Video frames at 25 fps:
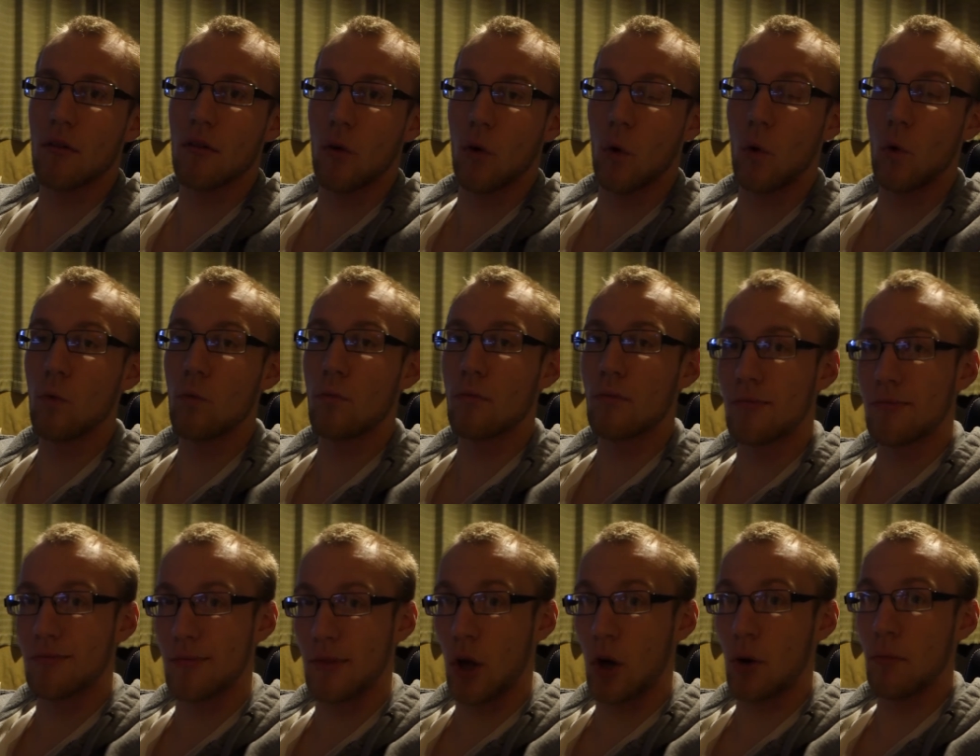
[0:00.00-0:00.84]
Oh,
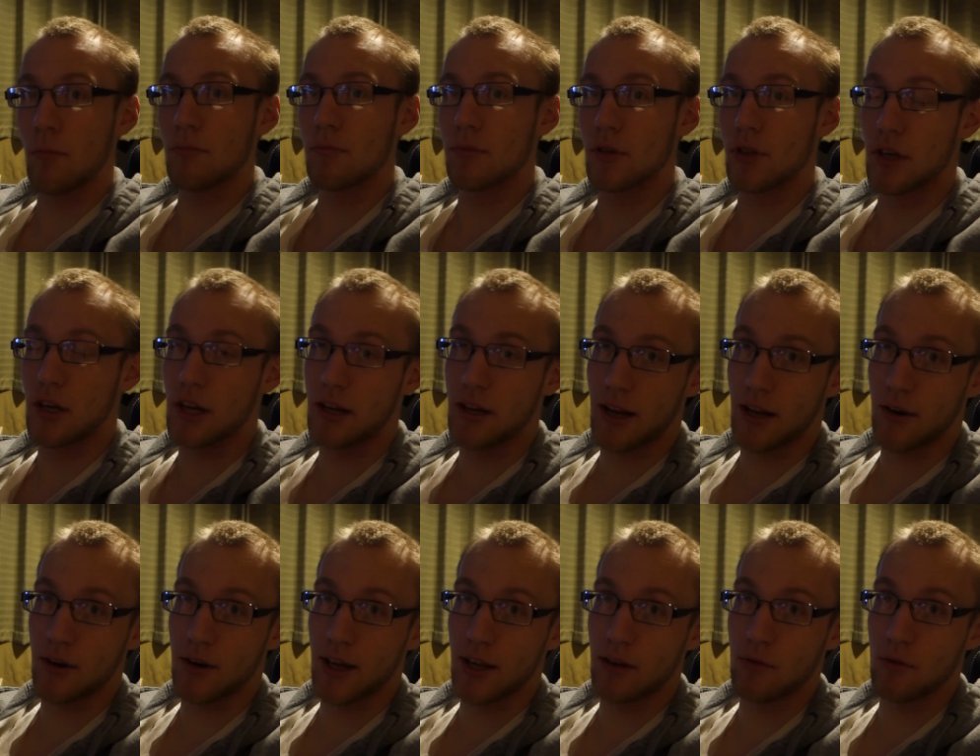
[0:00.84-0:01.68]
nope, turn it
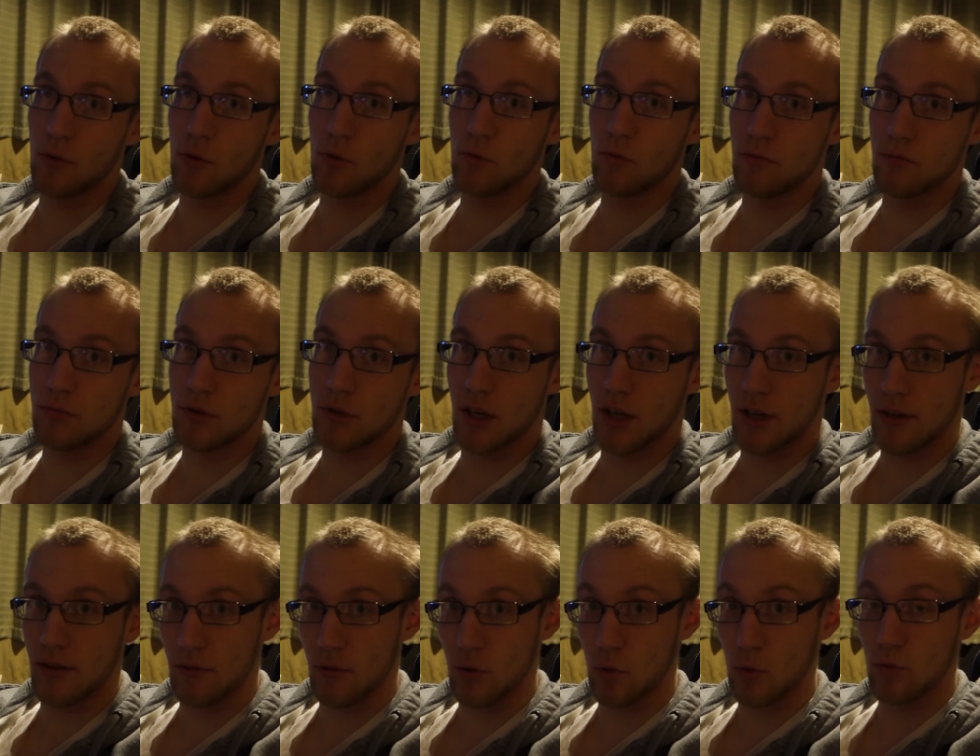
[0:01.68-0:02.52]
down again. Oh,
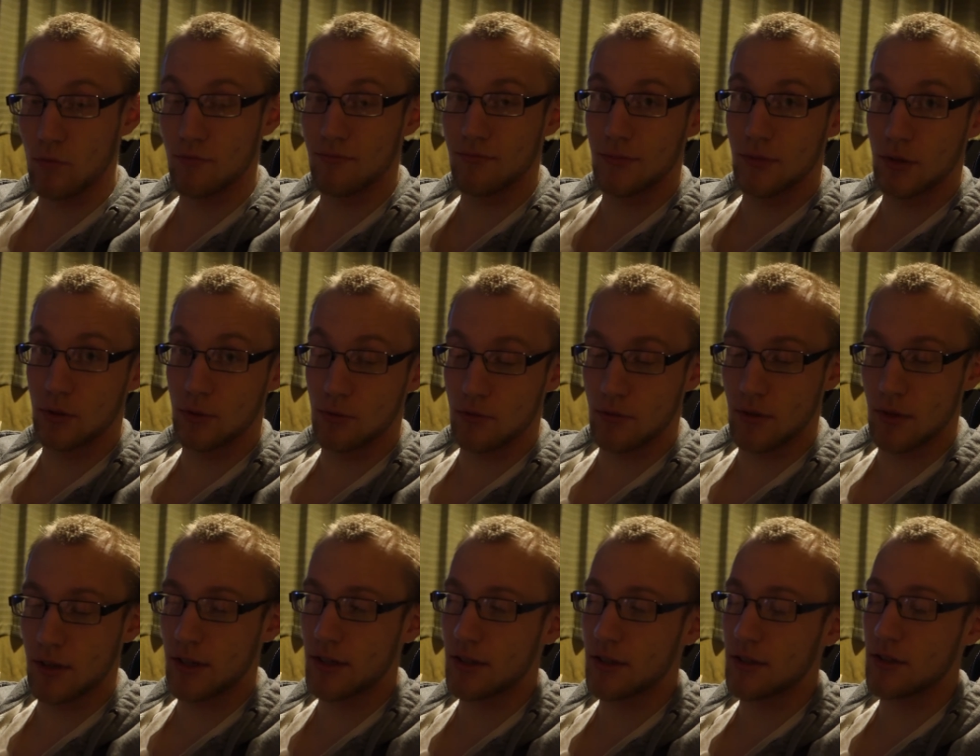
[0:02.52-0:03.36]
turn, oh, oh,
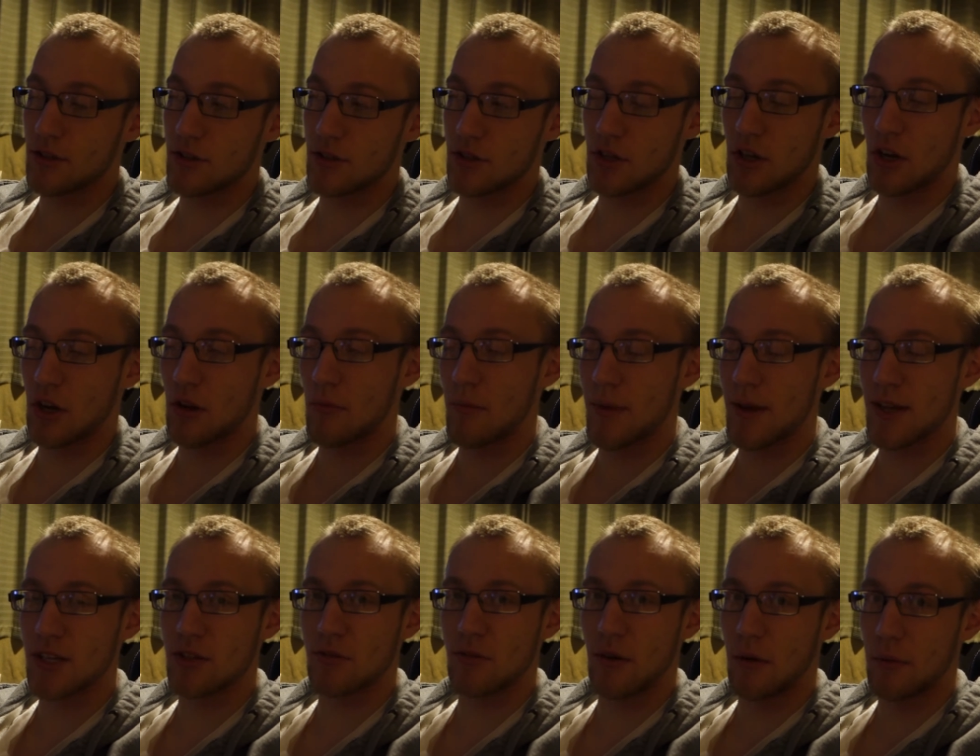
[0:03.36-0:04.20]
and just, you know,
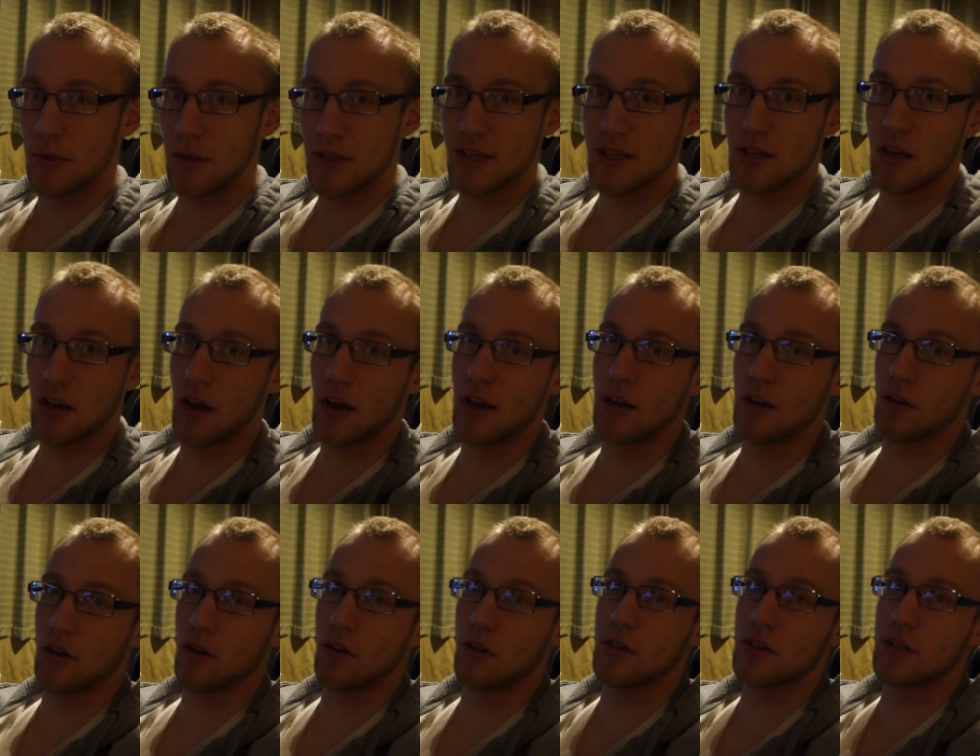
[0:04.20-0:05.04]
messing around with the slider
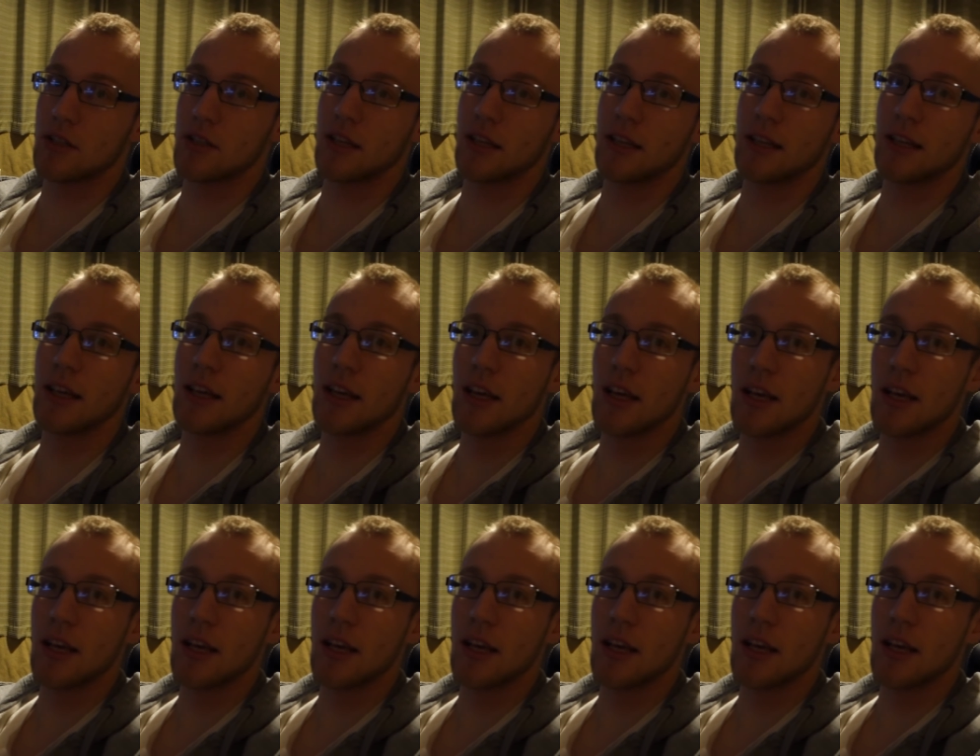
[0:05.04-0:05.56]
constantly.